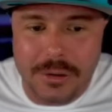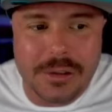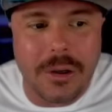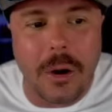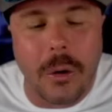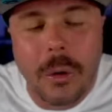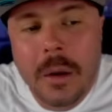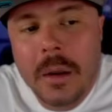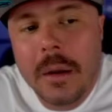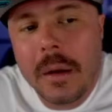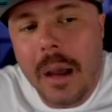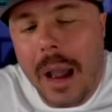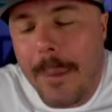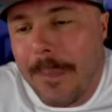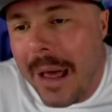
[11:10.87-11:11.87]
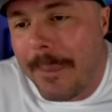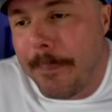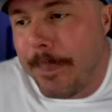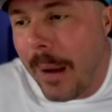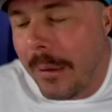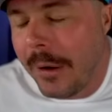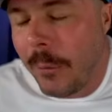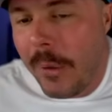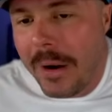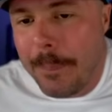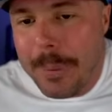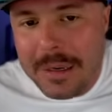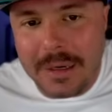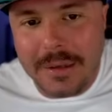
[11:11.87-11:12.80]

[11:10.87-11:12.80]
So I don't want to beat a